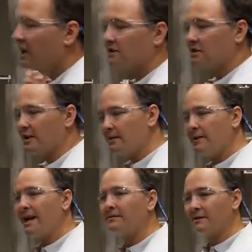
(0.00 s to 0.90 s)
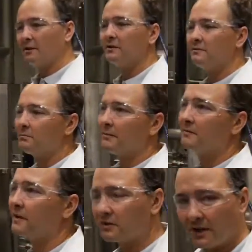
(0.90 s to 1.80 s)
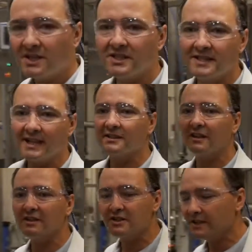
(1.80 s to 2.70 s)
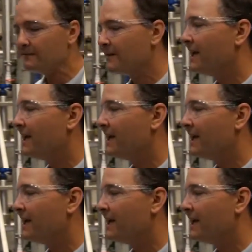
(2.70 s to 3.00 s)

so then we have to go to filtration technology.